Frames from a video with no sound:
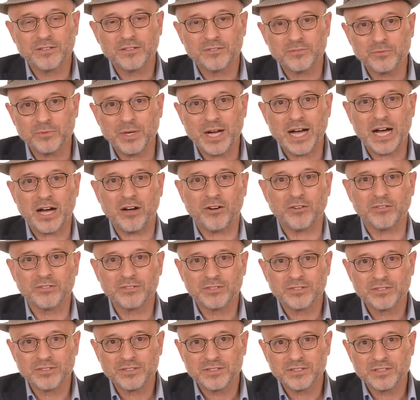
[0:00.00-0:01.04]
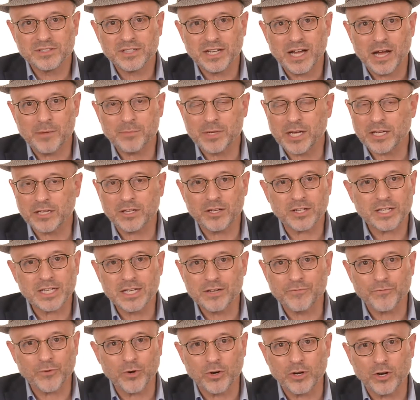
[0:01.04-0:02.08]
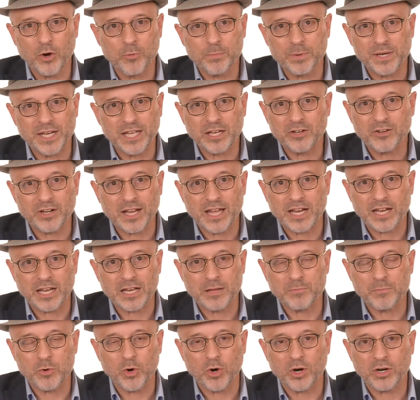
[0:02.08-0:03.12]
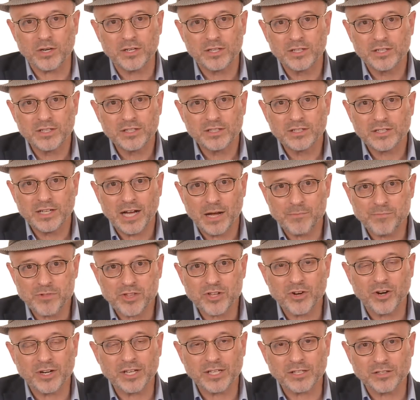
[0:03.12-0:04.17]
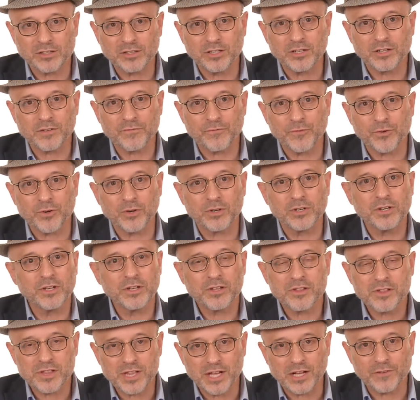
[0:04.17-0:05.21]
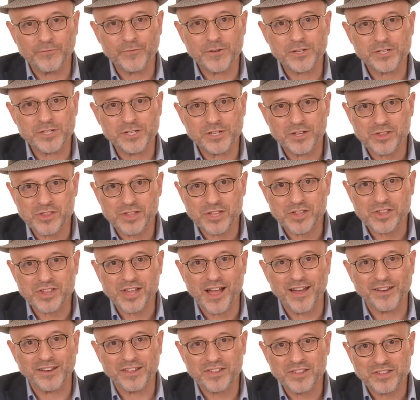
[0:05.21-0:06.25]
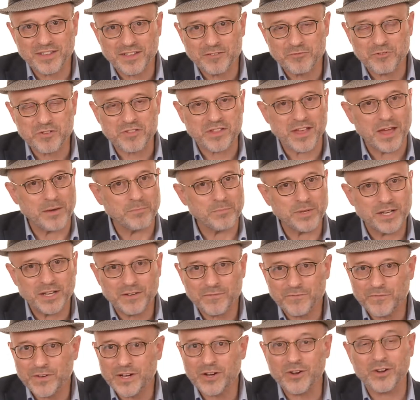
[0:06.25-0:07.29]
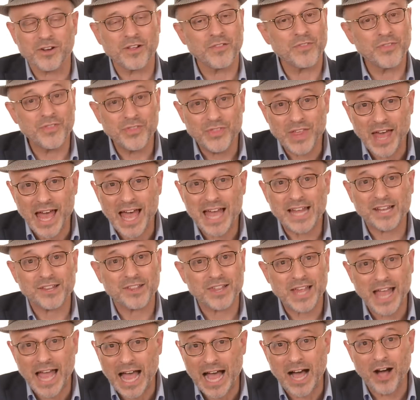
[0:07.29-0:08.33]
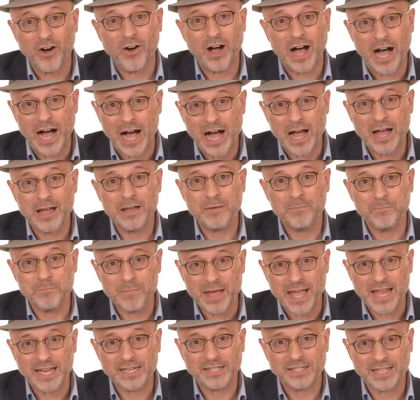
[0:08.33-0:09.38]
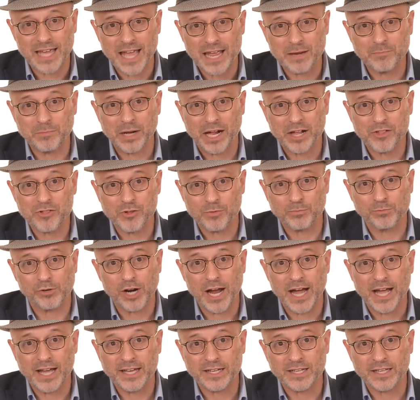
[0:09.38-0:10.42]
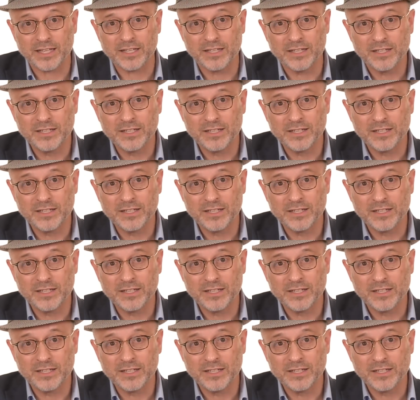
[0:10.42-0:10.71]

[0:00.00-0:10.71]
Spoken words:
Wow, I'm not looking for an open internet anymore. I'm starting to look for selfishness, dishonesty, resentment, and fear. That's how I maintain my sobriety.